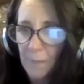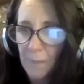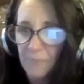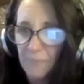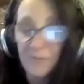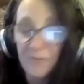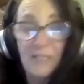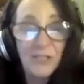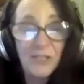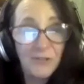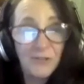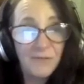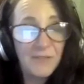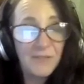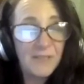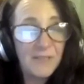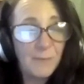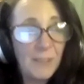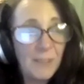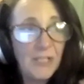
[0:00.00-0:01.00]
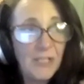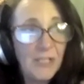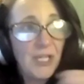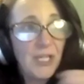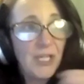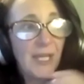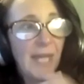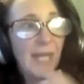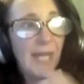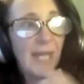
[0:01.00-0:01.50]
feature of his speech,
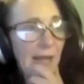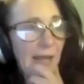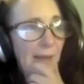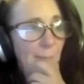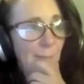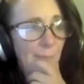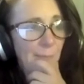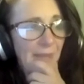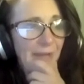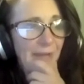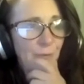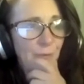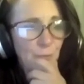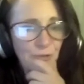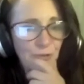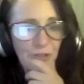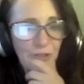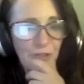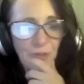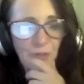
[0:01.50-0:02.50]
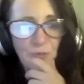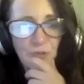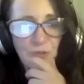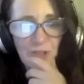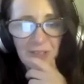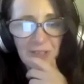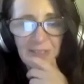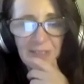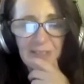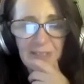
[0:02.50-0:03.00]
and also
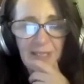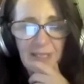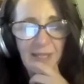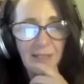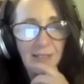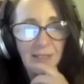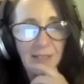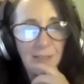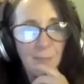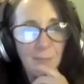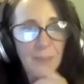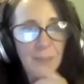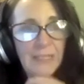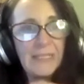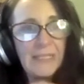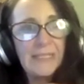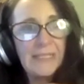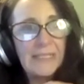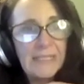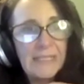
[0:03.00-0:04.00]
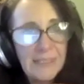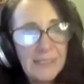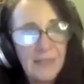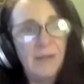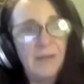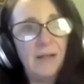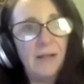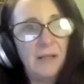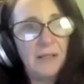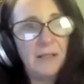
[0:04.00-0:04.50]
just getting completely
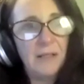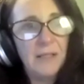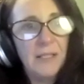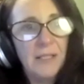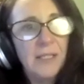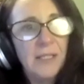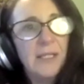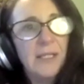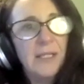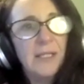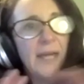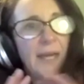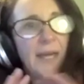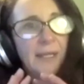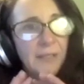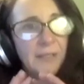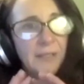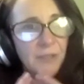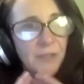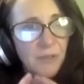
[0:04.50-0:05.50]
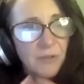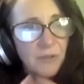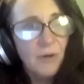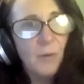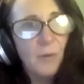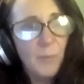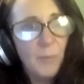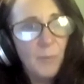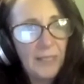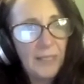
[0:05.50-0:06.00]
stuck and
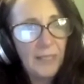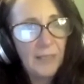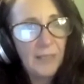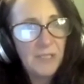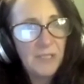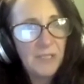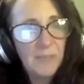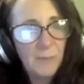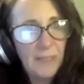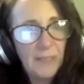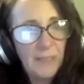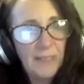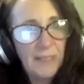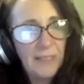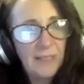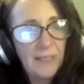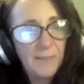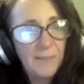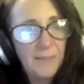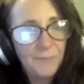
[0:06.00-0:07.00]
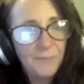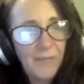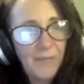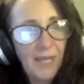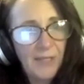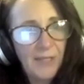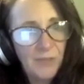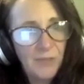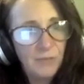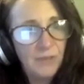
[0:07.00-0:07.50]
not being able to speak
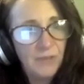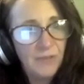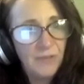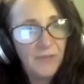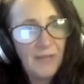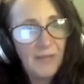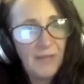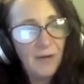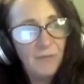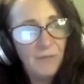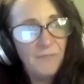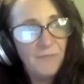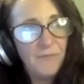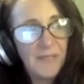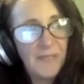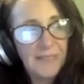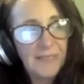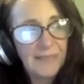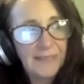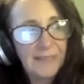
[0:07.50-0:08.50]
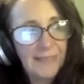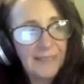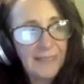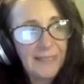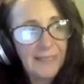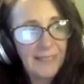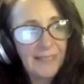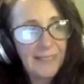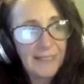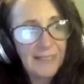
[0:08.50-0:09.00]
at all. And that
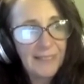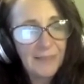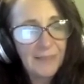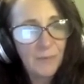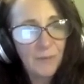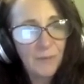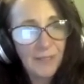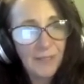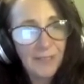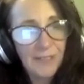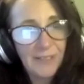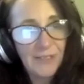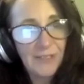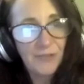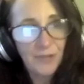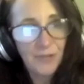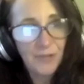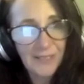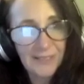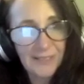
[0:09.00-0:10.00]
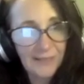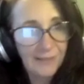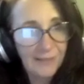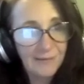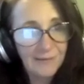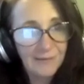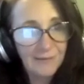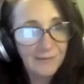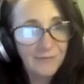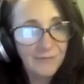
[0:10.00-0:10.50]
obviously is quite
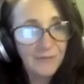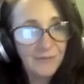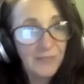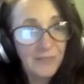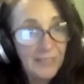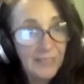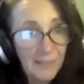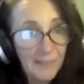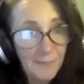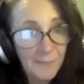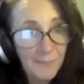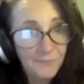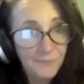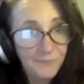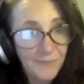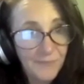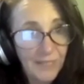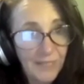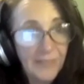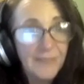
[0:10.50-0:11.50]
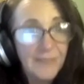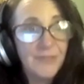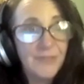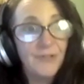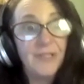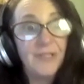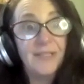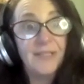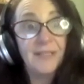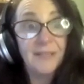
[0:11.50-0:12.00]
distressing for him and
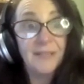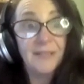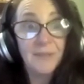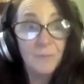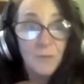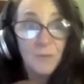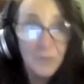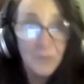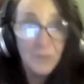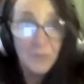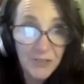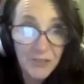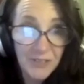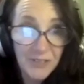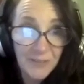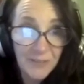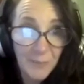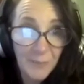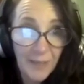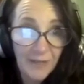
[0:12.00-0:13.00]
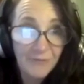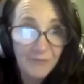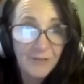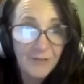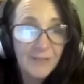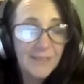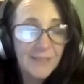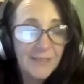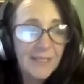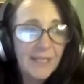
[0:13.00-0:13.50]
distressing to watch as a
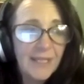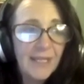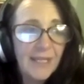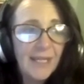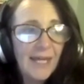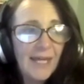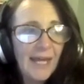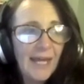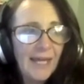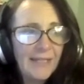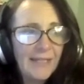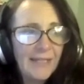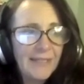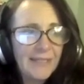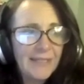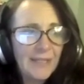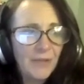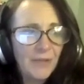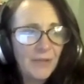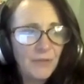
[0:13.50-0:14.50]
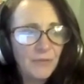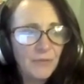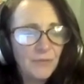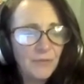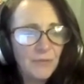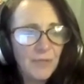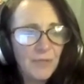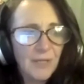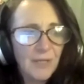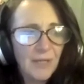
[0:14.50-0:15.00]
parent. And so
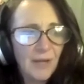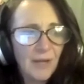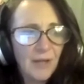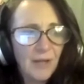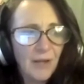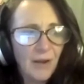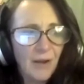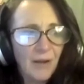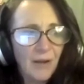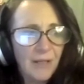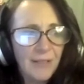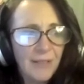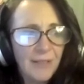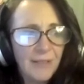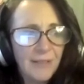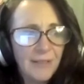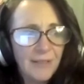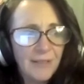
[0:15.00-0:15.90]
by